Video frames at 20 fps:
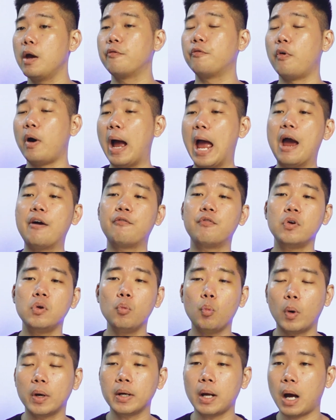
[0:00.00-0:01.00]
For every
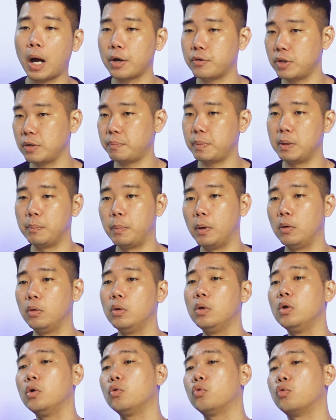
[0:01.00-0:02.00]
100 people
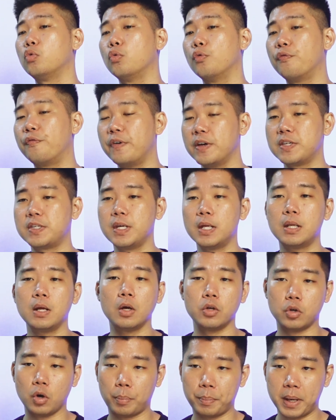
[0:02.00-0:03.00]
who visit
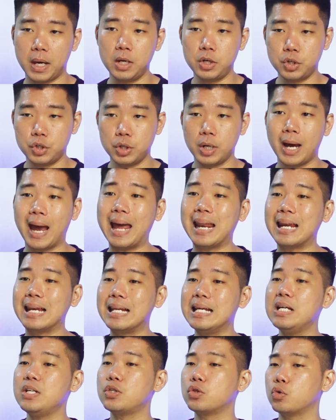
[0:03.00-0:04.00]
your page, at
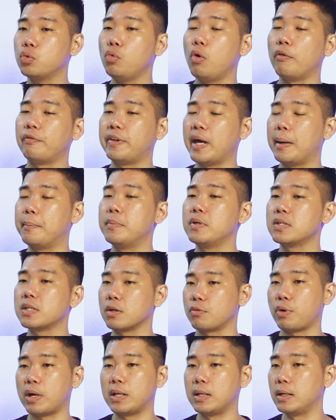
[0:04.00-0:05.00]
least 2 of them
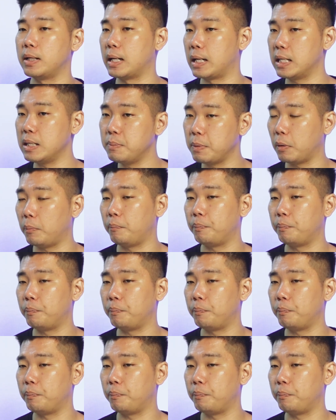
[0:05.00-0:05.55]
surrender their email.